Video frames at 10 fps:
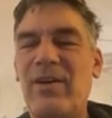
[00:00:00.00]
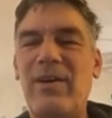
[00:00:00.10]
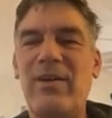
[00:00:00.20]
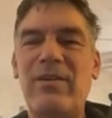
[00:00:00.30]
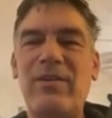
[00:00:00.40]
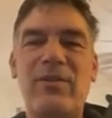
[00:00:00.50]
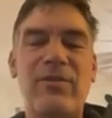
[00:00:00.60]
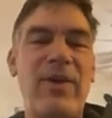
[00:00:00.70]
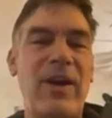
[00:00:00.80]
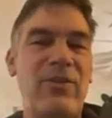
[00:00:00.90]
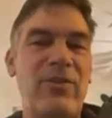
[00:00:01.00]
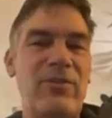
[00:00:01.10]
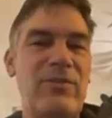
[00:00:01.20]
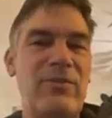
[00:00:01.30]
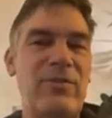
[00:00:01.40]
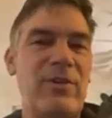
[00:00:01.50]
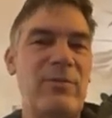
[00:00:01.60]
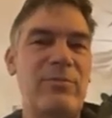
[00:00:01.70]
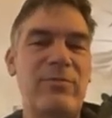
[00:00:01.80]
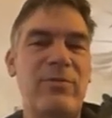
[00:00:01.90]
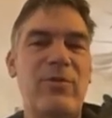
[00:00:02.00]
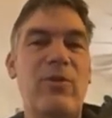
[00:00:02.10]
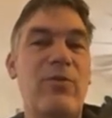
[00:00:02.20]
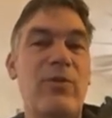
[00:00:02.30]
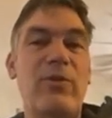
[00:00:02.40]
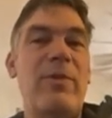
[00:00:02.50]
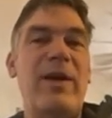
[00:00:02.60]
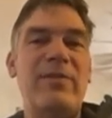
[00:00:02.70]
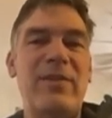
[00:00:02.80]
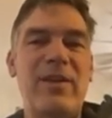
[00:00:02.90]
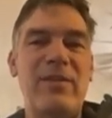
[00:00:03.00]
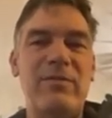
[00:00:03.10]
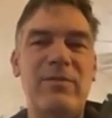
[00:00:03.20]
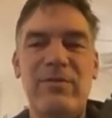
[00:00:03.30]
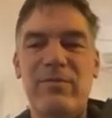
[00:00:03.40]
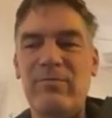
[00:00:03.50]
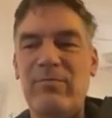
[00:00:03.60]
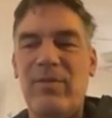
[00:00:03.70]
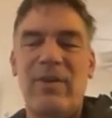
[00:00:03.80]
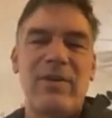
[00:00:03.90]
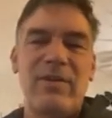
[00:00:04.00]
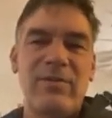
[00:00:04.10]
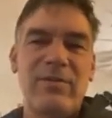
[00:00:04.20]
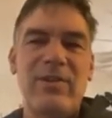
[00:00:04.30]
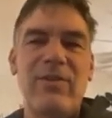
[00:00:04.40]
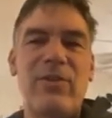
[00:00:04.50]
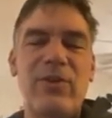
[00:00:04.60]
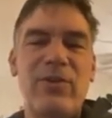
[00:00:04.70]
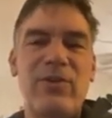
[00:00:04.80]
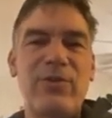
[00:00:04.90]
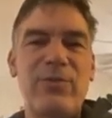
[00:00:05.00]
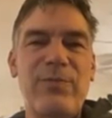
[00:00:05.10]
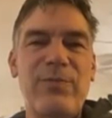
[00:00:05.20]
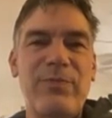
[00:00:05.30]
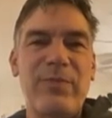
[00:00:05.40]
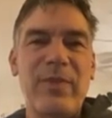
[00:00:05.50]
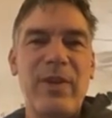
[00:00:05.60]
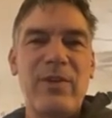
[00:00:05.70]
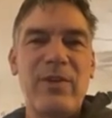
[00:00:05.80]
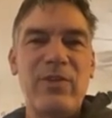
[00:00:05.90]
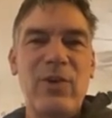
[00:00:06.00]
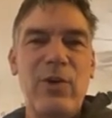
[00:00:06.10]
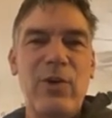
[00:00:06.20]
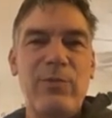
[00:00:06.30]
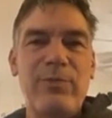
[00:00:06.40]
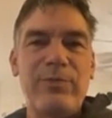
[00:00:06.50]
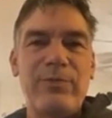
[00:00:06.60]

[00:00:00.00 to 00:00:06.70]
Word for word: uh, in olfaction you know over the past 10 you know several years so